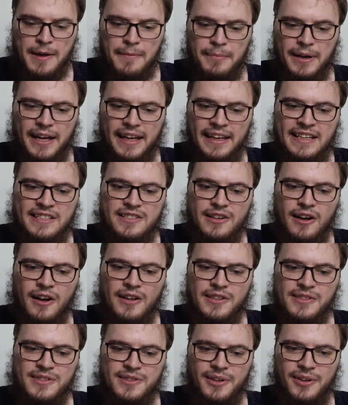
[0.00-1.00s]
but he's
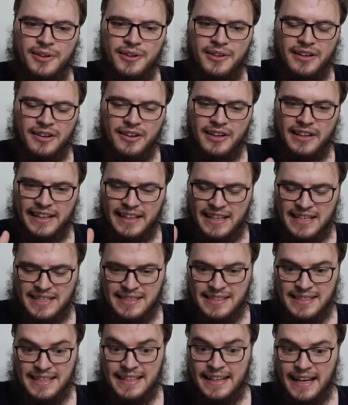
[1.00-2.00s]
also, or like
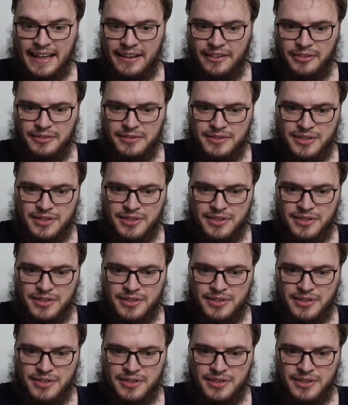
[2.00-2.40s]
he's senile.